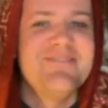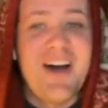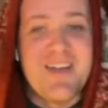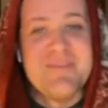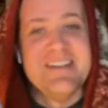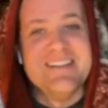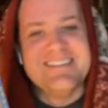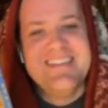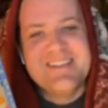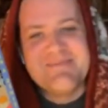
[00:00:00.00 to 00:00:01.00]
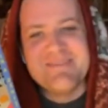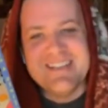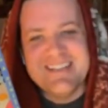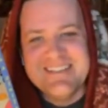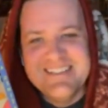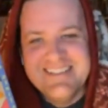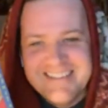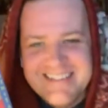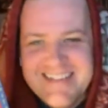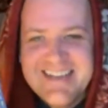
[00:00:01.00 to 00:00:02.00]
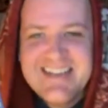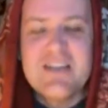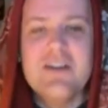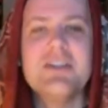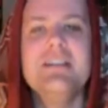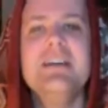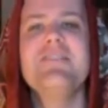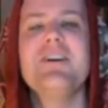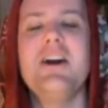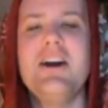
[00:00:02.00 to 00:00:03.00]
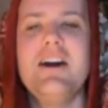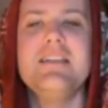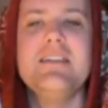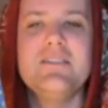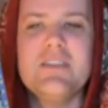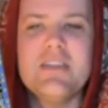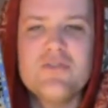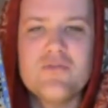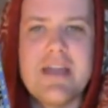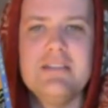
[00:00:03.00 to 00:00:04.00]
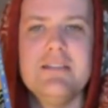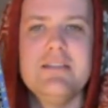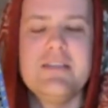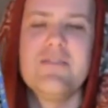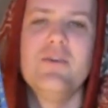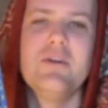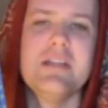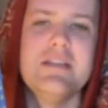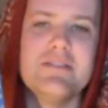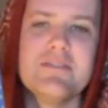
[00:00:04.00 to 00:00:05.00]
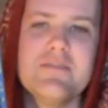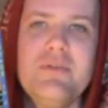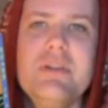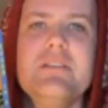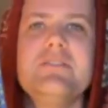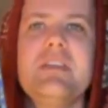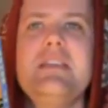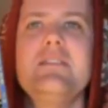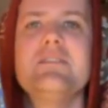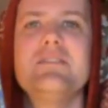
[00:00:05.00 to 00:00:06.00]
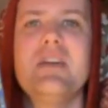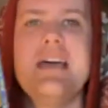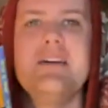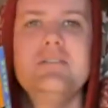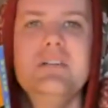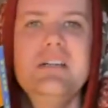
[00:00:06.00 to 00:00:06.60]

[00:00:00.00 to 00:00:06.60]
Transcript: five minutes, it's pretty good. Gosh, I love the high, the, the adrenaline, dear audience, of putting a zine on sale